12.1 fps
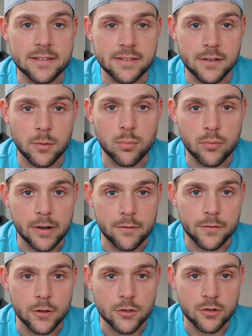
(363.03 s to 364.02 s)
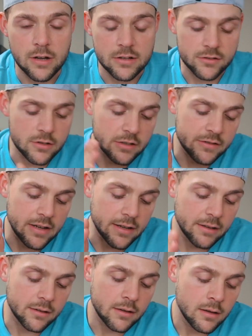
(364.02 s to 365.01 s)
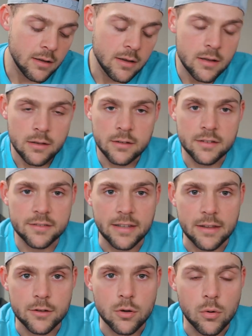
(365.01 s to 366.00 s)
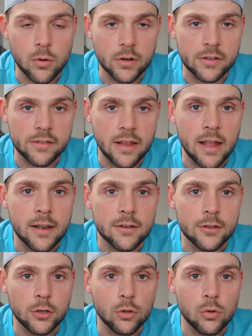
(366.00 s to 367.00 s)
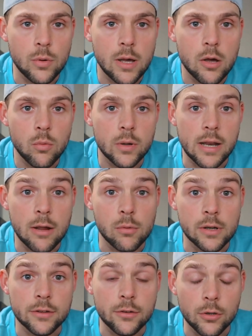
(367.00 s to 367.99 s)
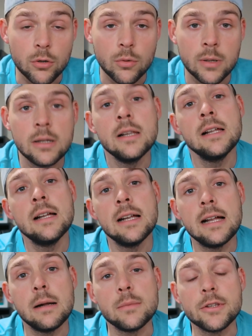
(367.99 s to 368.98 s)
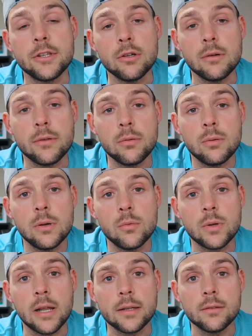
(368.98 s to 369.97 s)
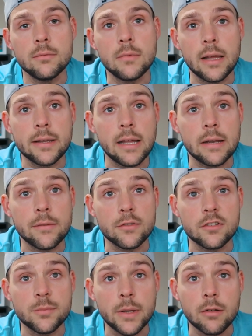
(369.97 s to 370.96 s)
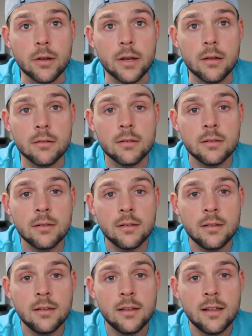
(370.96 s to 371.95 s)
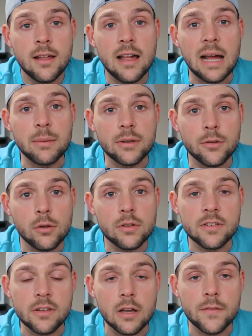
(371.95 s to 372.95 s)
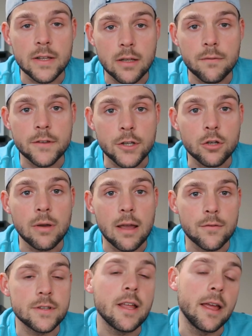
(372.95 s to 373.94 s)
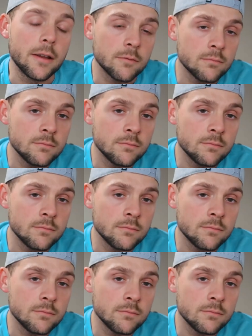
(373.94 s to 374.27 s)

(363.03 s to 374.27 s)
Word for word: see a bright future as long as I can stay the course and do what I want to do. I'm going to do what I, I can't even speak right now. I'm going to do the stuff I love to do every day.